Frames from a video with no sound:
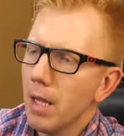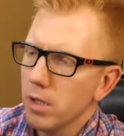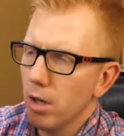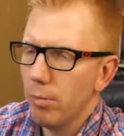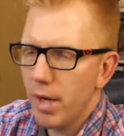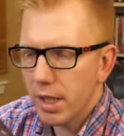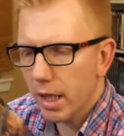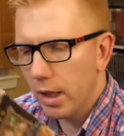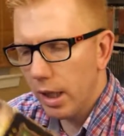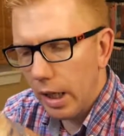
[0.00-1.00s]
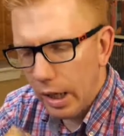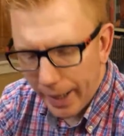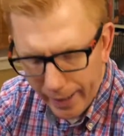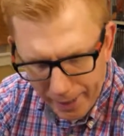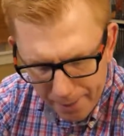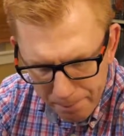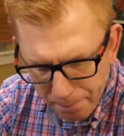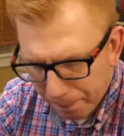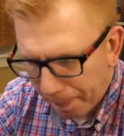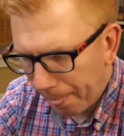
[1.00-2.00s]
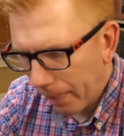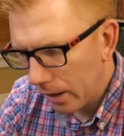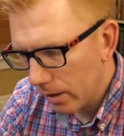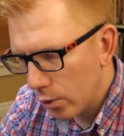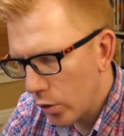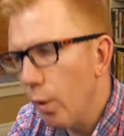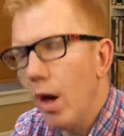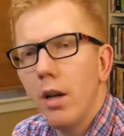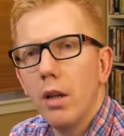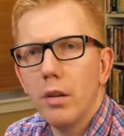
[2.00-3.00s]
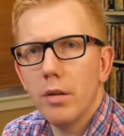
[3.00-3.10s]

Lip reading: So basically there is one